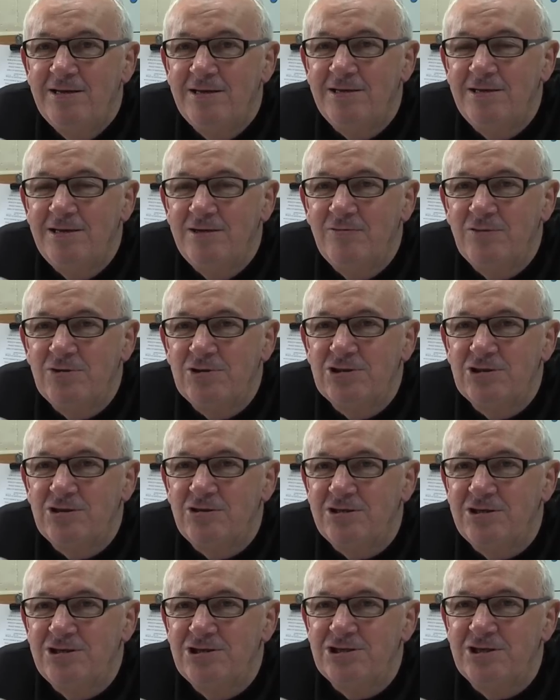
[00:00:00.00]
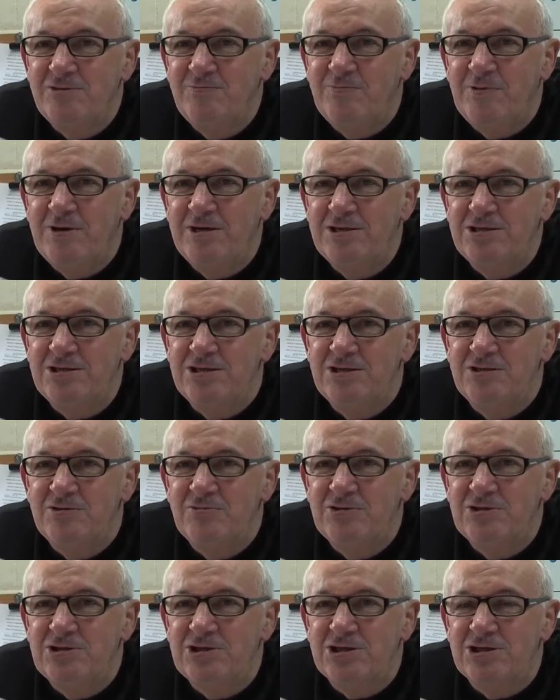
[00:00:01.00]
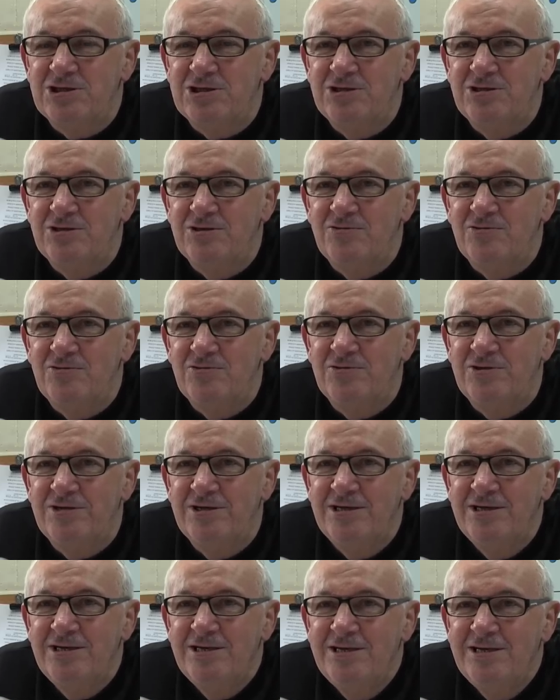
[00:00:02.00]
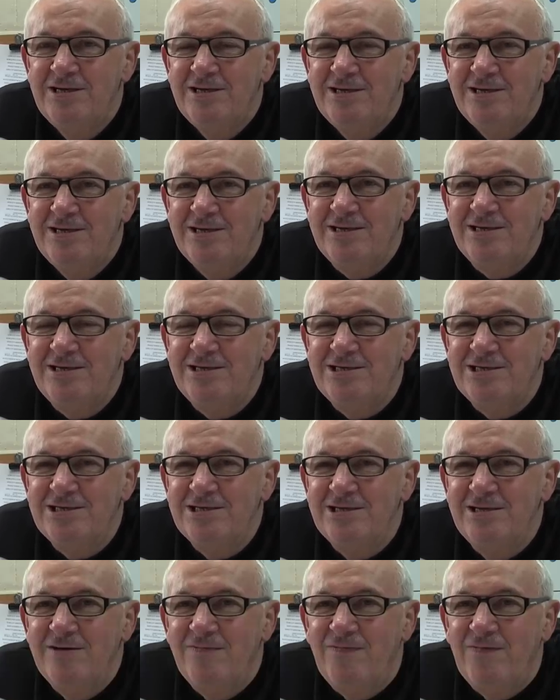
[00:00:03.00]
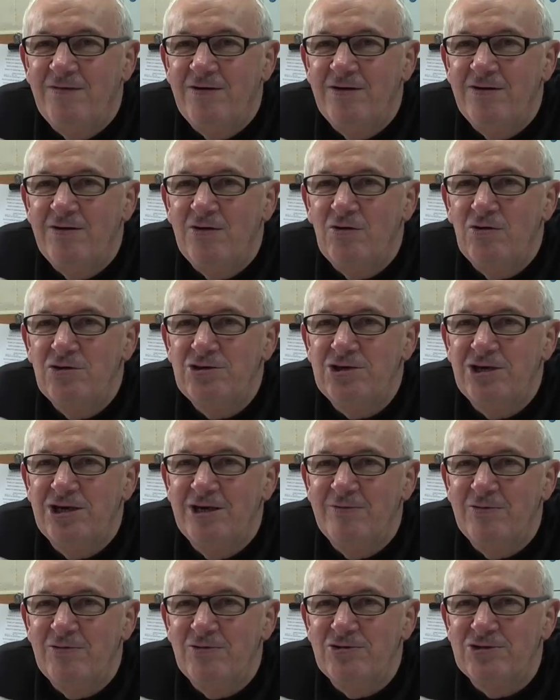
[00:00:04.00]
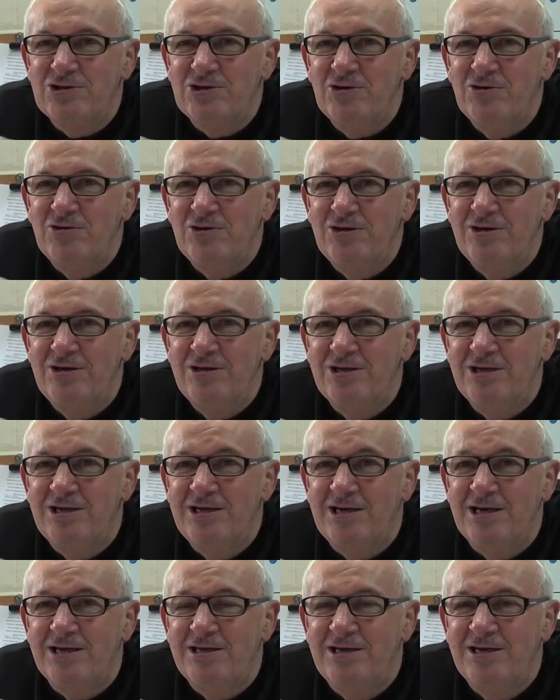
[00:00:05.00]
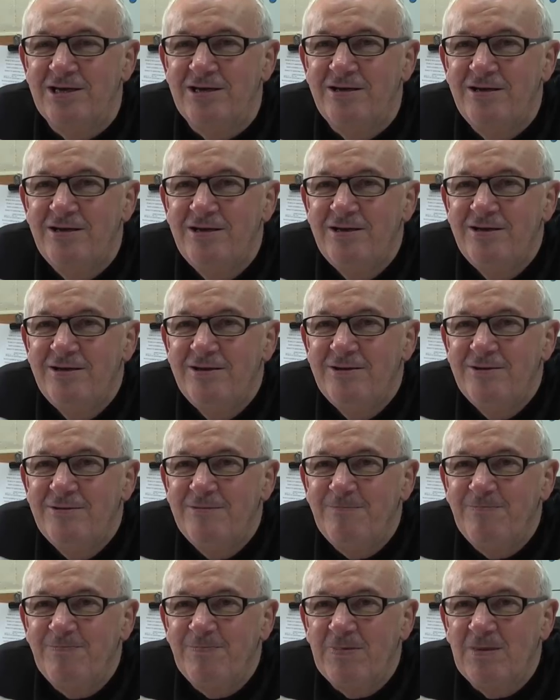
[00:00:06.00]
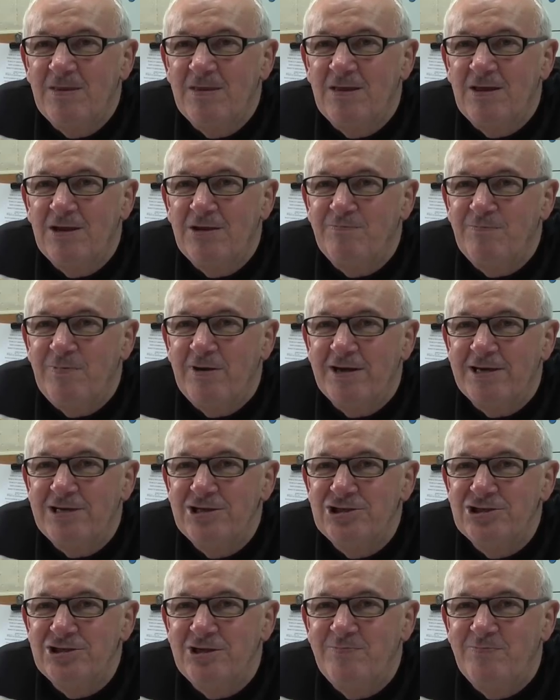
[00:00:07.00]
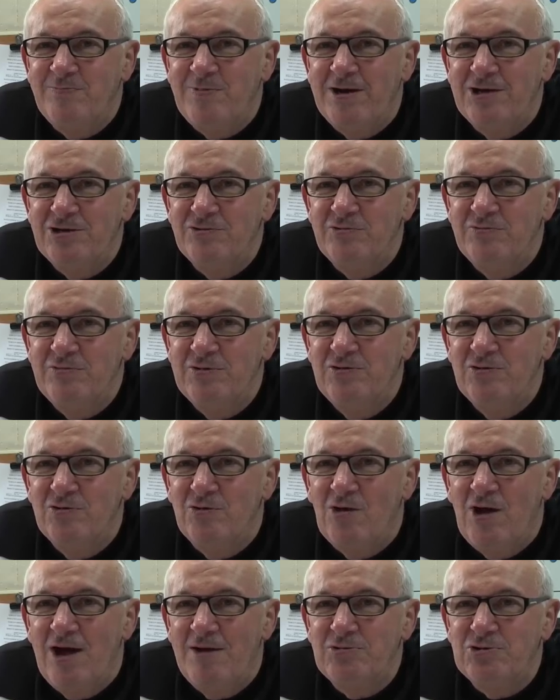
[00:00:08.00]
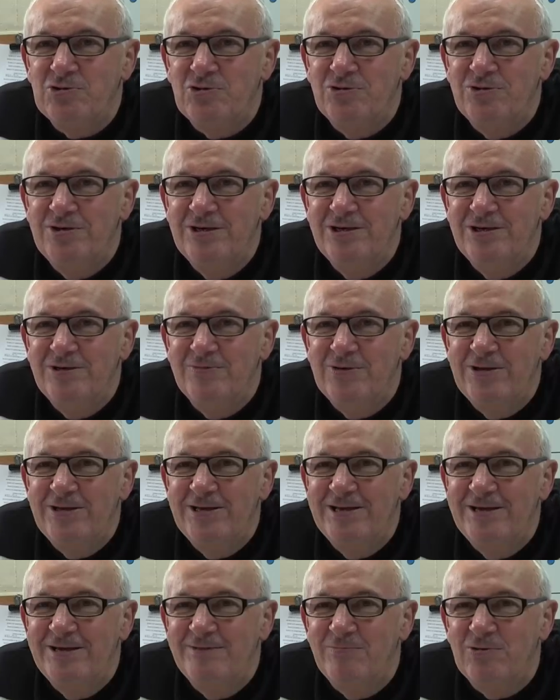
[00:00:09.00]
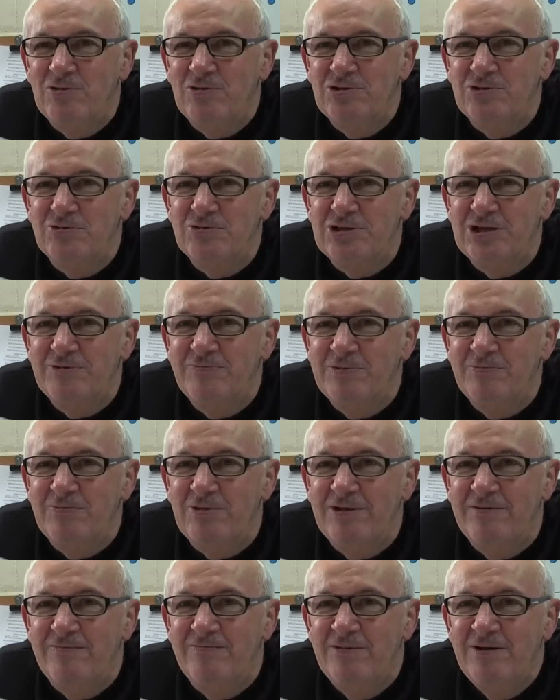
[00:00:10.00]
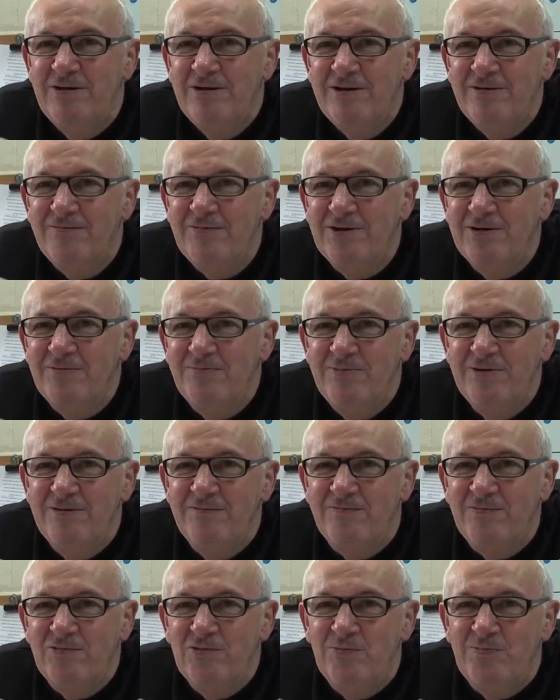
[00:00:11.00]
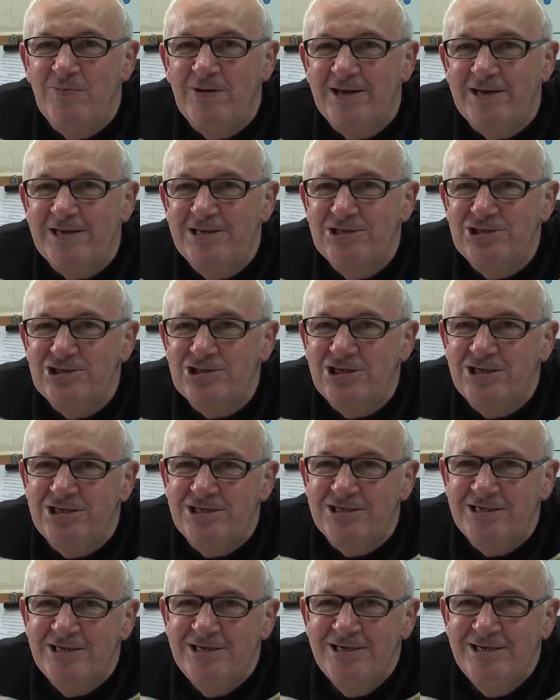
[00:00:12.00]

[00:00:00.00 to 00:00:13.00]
And they were his lucky shin pads since he was 16-year-old. And he said if they lost the game at Ross County, the kid that didn't pack his shin pads would be doing laps all day on the Monday, because it was him to blame if they get beat for not packing his shinnies.